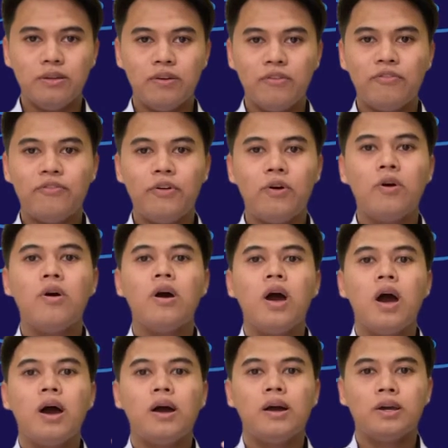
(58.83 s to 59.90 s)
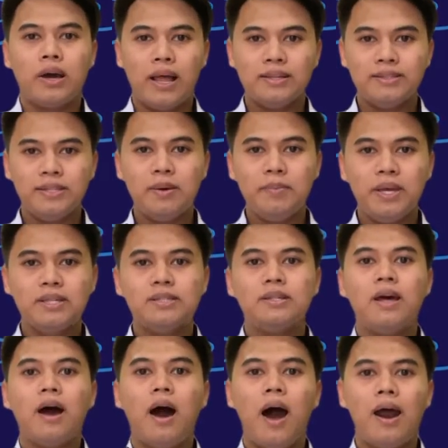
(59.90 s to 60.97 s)
for calcium is
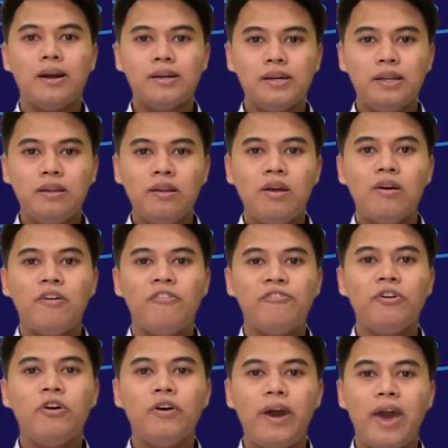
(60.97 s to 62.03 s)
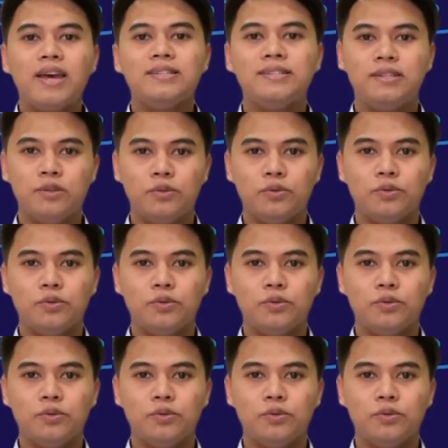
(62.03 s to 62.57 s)
argon 4s2.